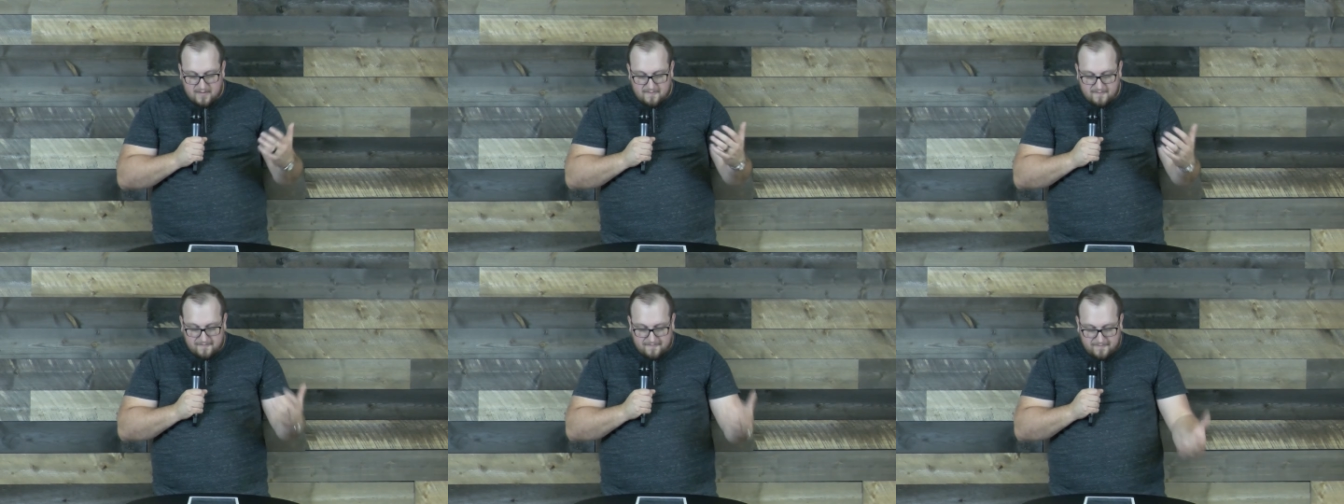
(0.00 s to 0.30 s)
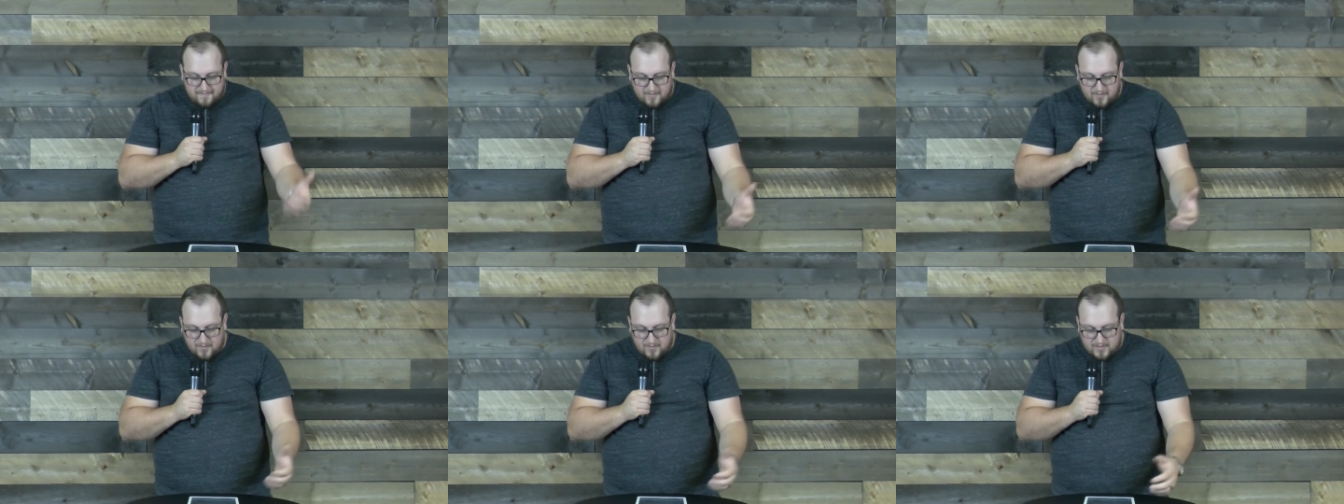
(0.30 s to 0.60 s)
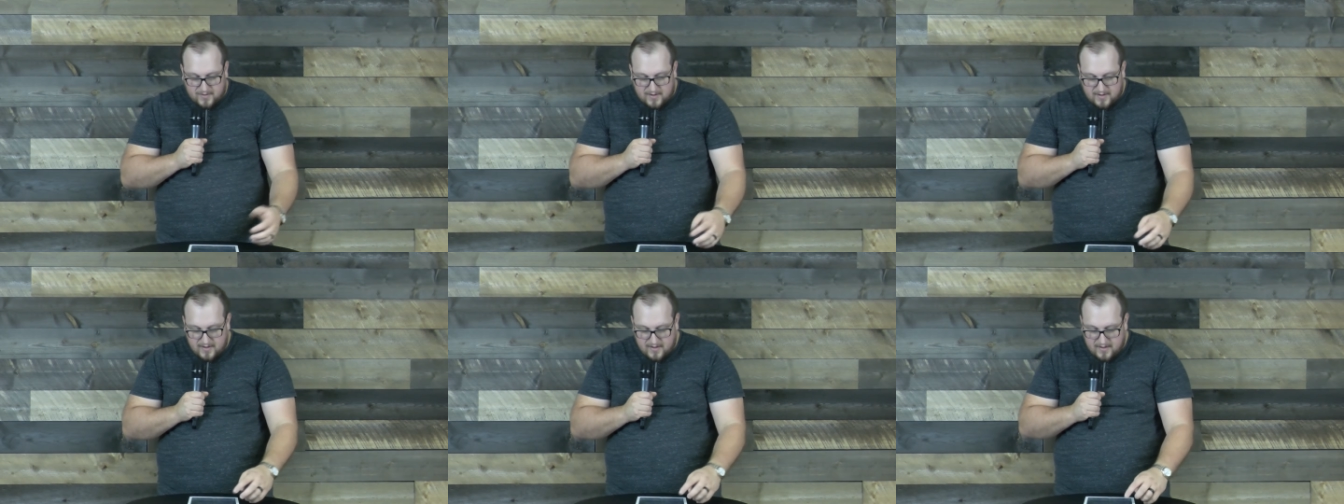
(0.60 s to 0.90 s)

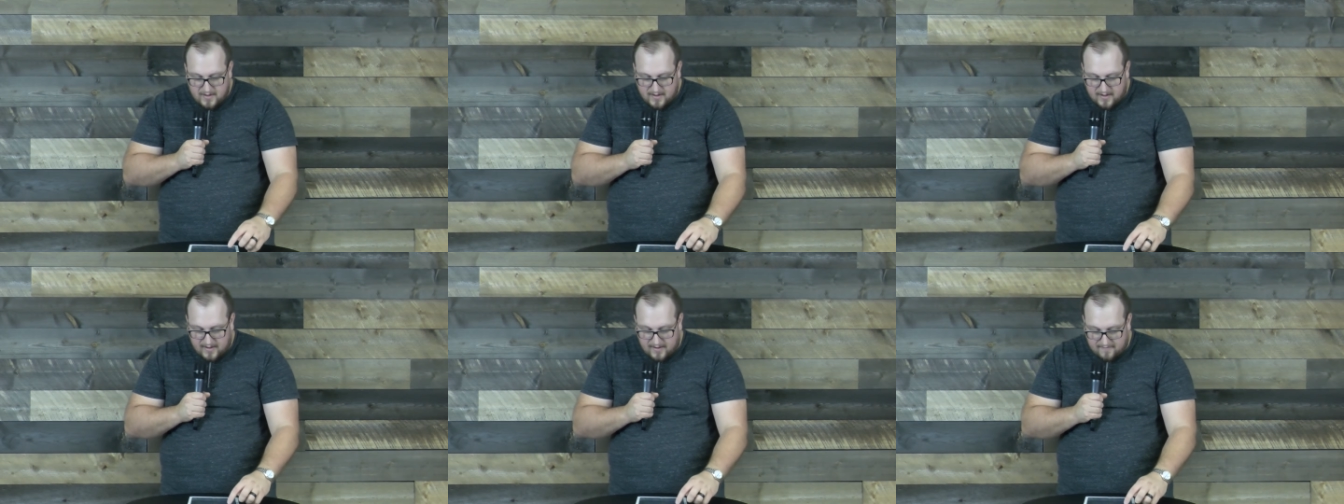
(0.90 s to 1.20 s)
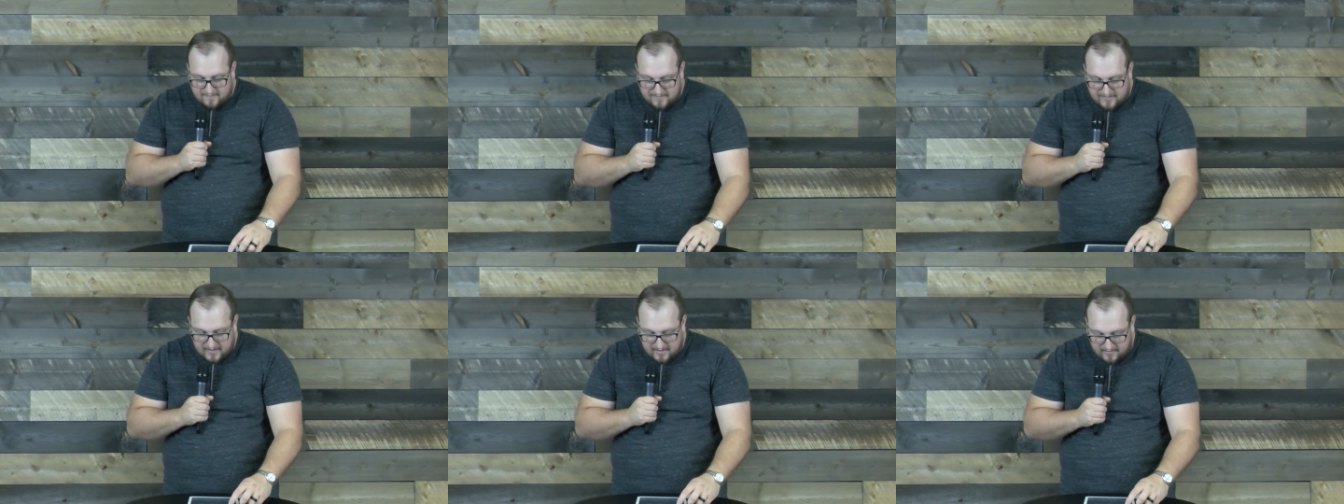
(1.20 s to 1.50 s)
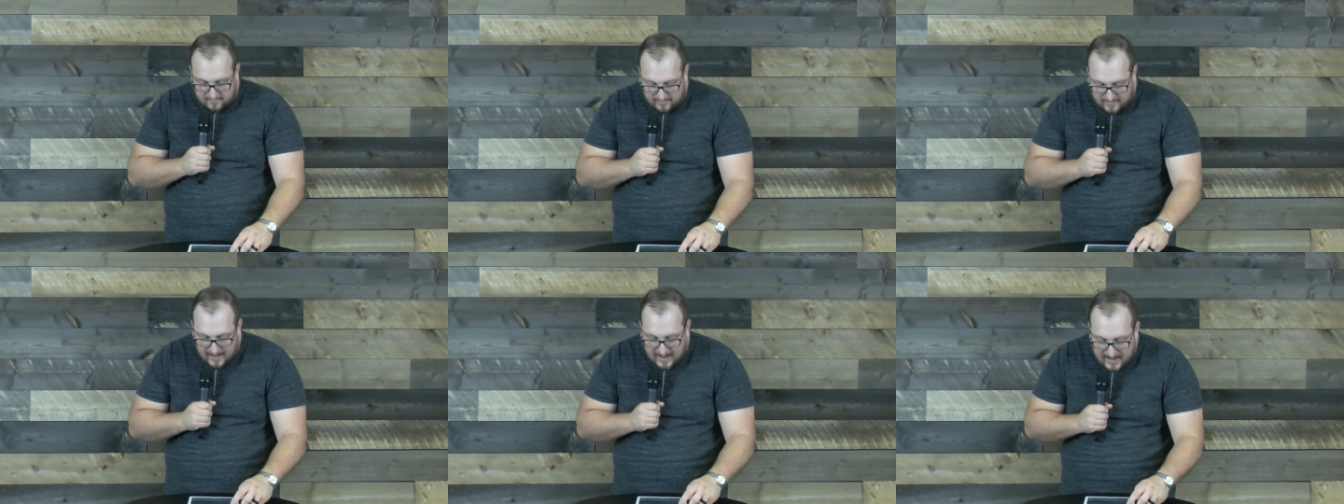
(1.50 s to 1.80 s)
fruit of their
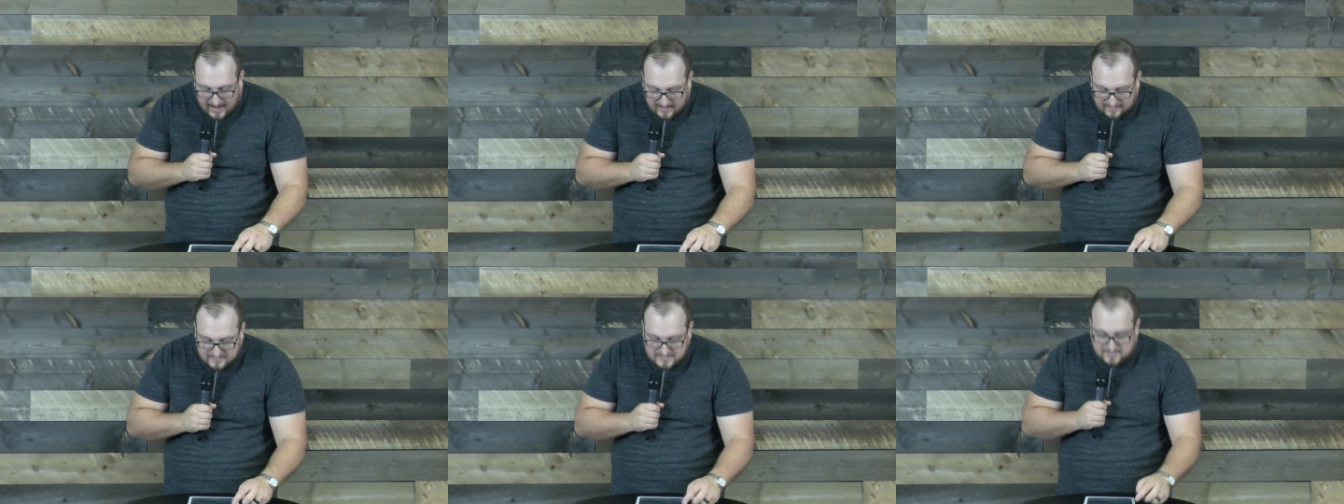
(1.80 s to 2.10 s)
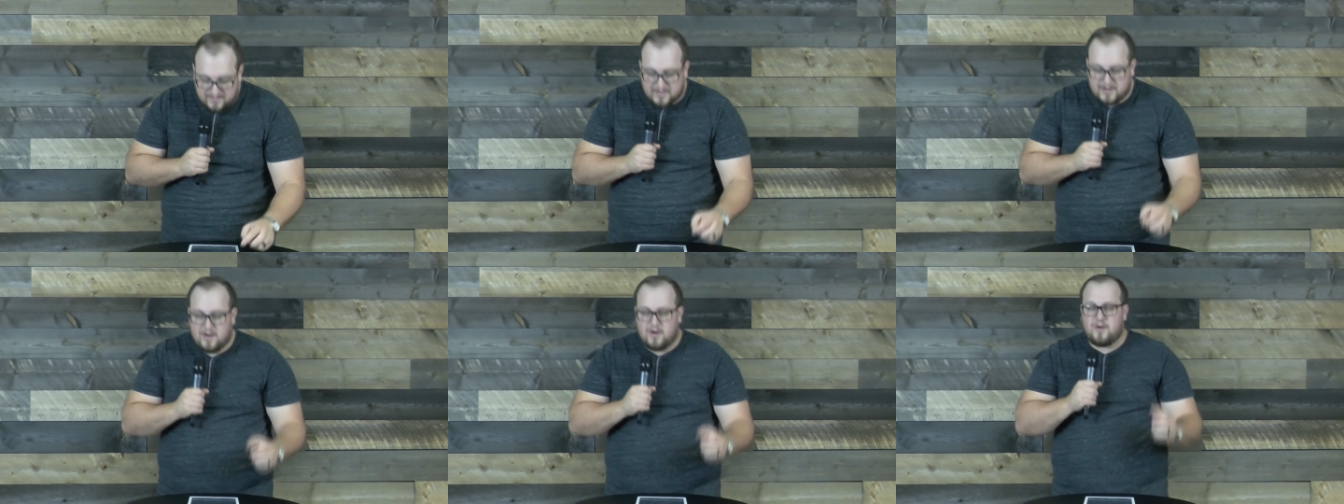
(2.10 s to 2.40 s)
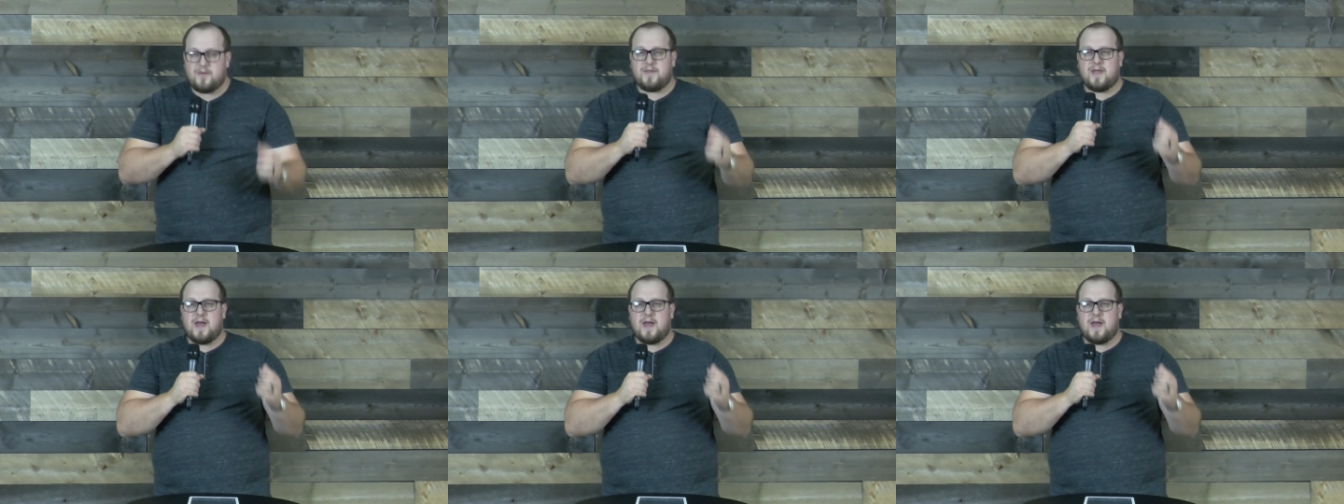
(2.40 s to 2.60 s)
lives. We know